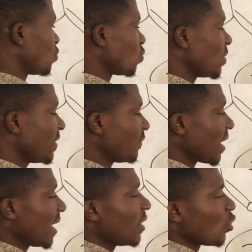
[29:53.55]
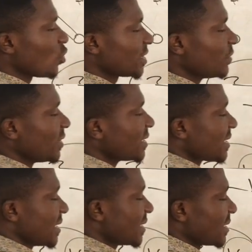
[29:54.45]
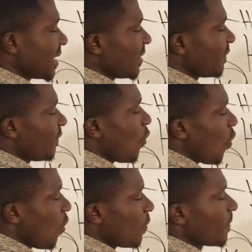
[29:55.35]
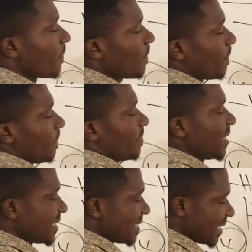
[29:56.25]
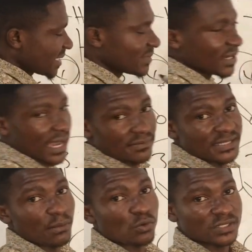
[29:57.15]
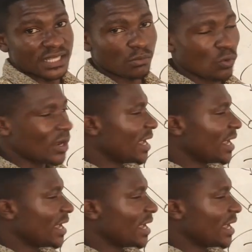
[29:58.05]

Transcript: So if you are considering 6 and 4, the 6 becomes the most stable.